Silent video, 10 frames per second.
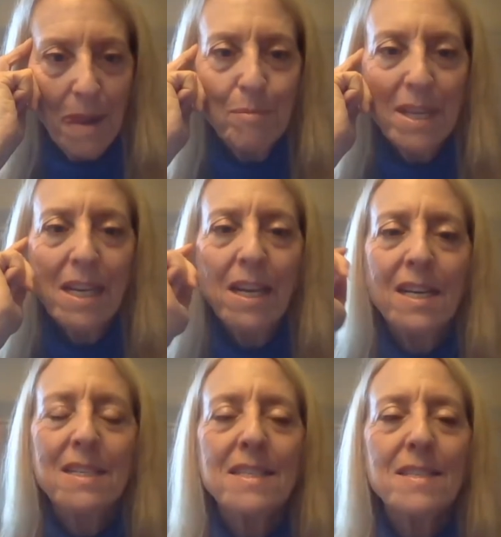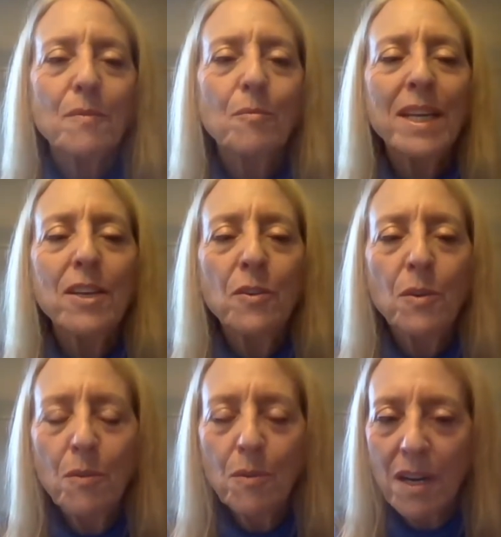because we
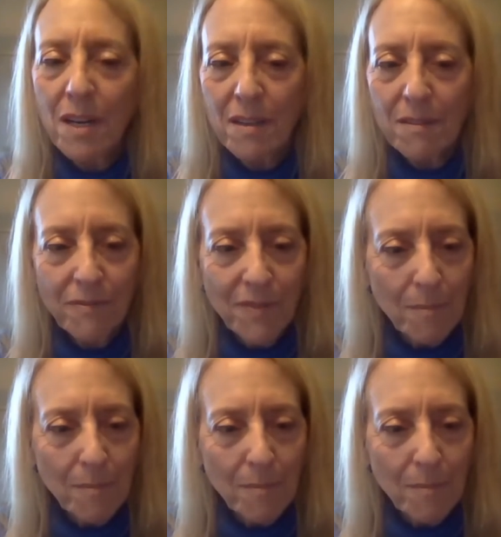knew of